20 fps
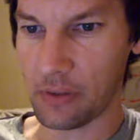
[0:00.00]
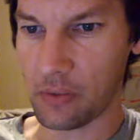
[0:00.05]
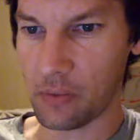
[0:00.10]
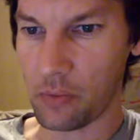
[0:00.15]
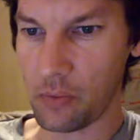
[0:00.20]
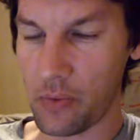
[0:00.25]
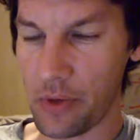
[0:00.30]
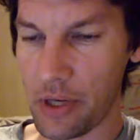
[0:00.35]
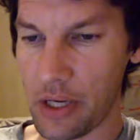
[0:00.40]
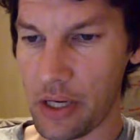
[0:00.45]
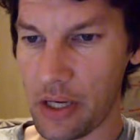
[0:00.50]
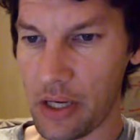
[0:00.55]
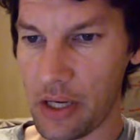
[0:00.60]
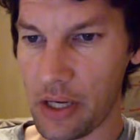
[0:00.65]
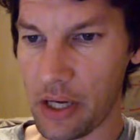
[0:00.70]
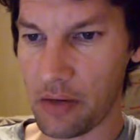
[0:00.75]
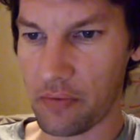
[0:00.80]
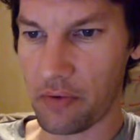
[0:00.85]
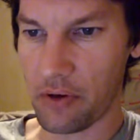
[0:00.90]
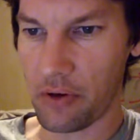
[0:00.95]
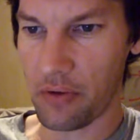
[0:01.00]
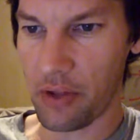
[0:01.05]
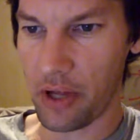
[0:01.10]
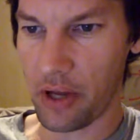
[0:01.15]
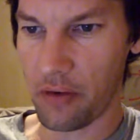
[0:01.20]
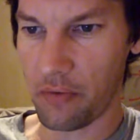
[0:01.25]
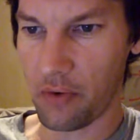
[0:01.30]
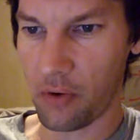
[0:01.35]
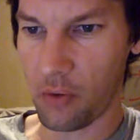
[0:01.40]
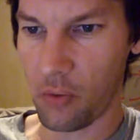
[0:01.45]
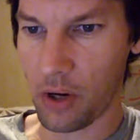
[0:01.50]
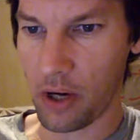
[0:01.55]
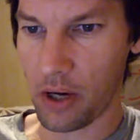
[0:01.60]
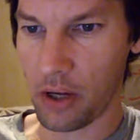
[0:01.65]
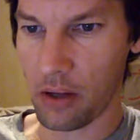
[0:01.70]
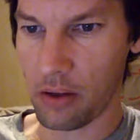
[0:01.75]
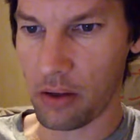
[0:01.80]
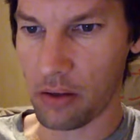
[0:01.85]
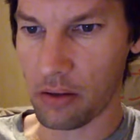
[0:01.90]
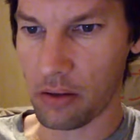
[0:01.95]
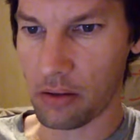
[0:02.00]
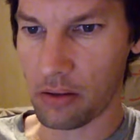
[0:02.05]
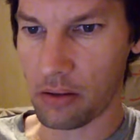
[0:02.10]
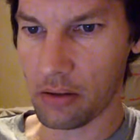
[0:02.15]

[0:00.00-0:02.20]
We have known that for a while.